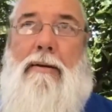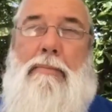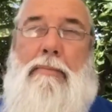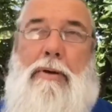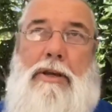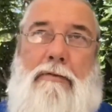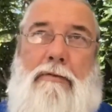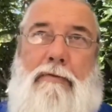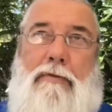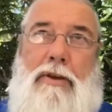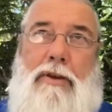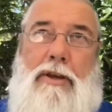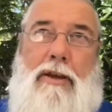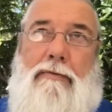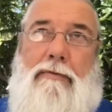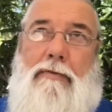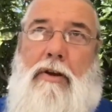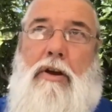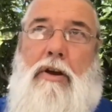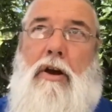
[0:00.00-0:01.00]
But
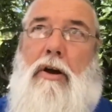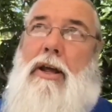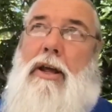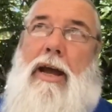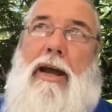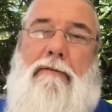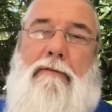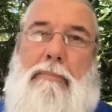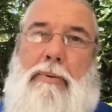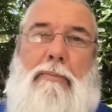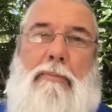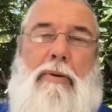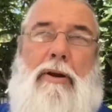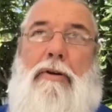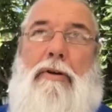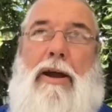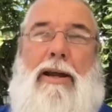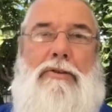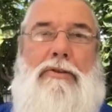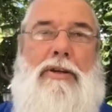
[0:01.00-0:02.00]
you've got to have people
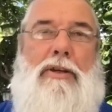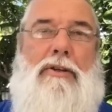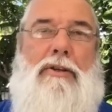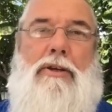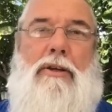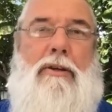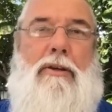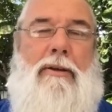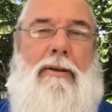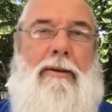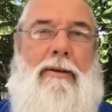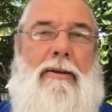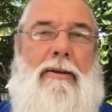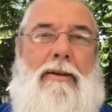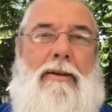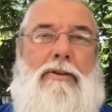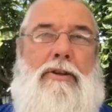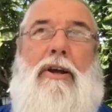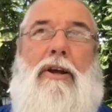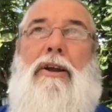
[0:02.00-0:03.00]
around you to
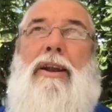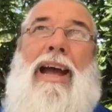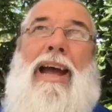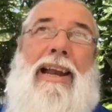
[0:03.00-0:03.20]
learn.